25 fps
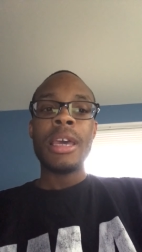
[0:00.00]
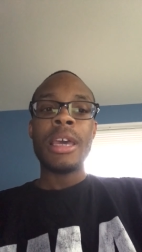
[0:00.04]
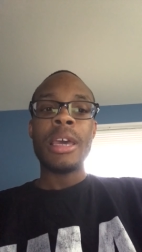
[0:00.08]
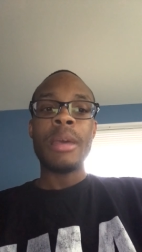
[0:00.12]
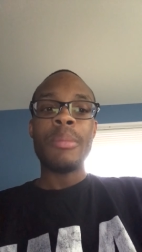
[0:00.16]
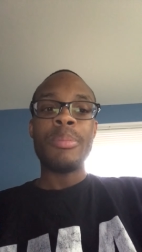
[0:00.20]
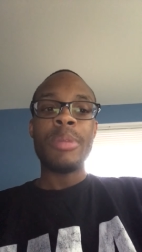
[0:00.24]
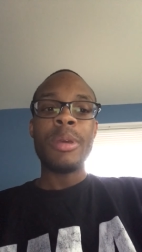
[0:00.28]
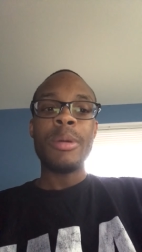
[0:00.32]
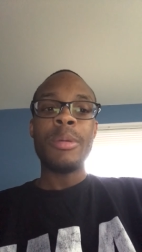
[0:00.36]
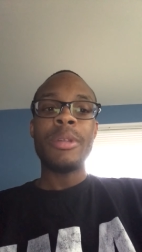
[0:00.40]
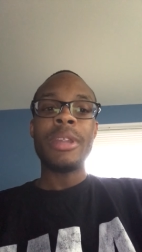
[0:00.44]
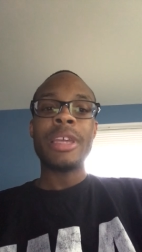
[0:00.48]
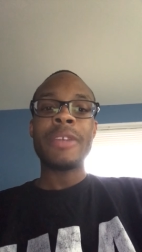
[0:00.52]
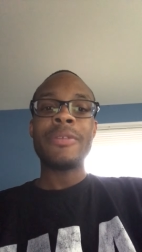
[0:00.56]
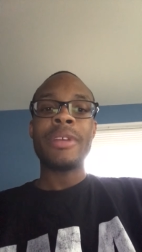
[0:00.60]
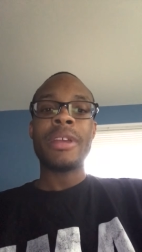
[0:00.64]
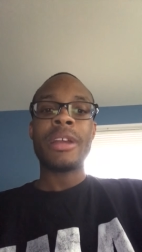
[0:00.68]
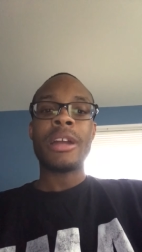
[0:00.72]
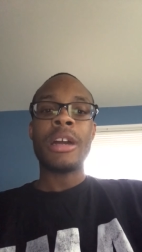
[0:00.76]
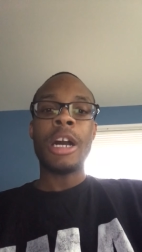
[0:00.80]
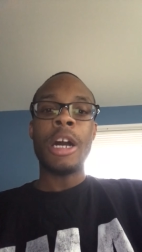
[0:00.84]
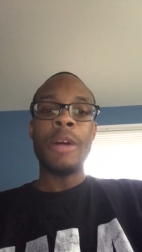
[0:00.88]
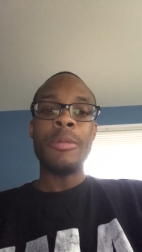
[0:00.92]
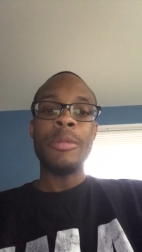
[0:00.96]
and people Knicks
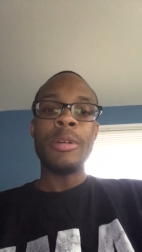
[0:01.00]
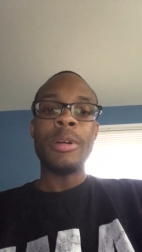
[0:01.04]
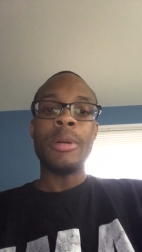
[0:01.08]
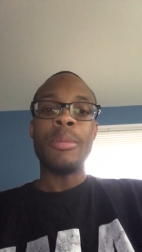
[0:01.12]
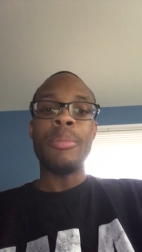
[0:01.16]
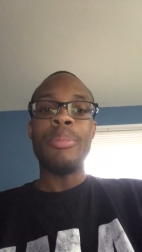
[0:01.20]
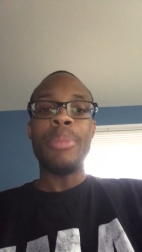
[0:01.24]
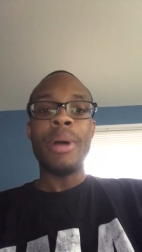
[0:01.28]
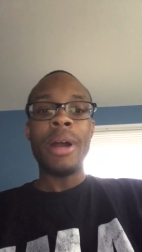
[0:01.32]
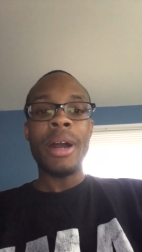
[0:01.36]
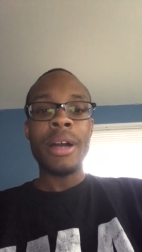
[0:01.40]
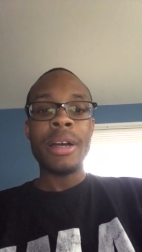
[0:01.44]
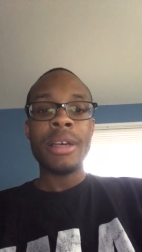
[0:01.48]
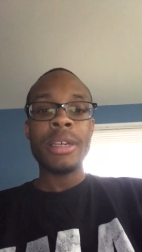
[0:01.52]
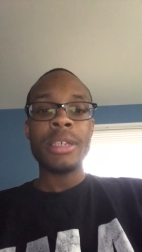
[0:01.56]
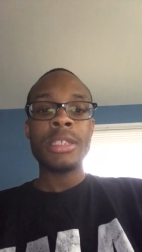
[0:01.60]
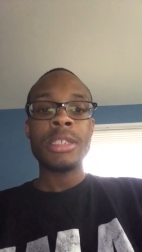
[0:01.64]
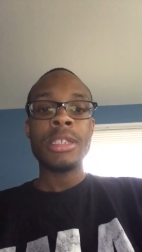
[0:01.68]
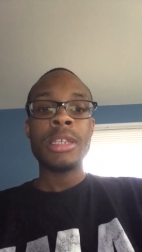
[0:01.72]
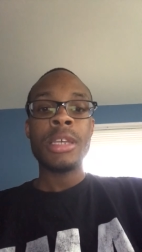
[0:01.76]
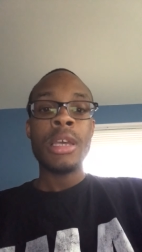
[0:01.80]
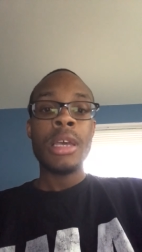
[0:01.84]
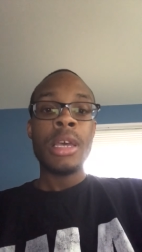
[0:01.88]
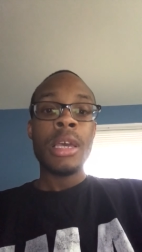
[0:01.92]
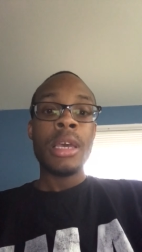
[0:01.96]
fans call him a
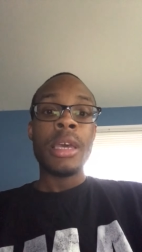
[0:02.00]
bust.